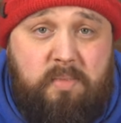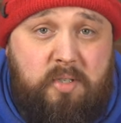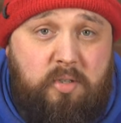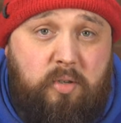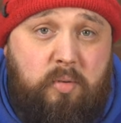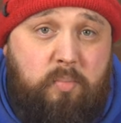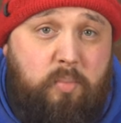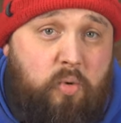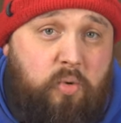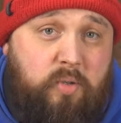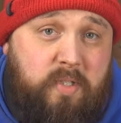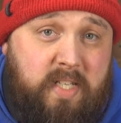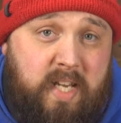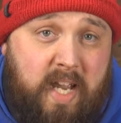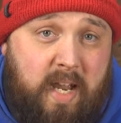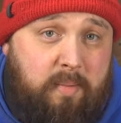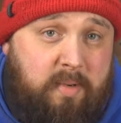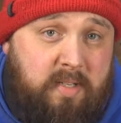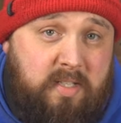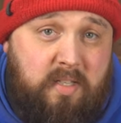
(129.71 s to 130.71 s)
doing more
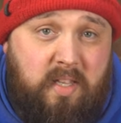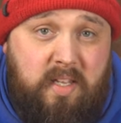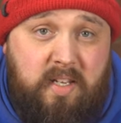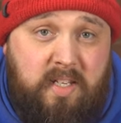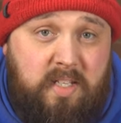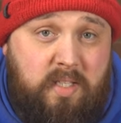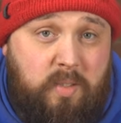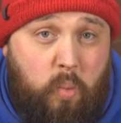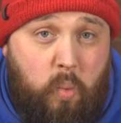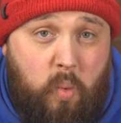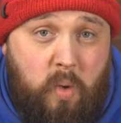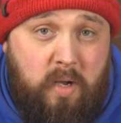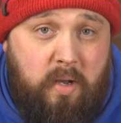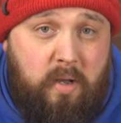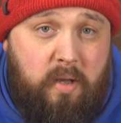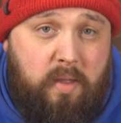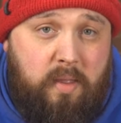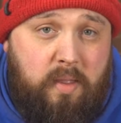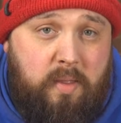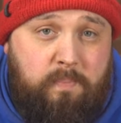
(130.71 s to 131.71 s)
damage than it's
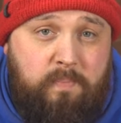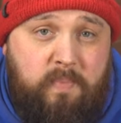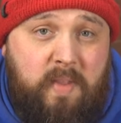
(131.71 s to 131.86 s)
worth.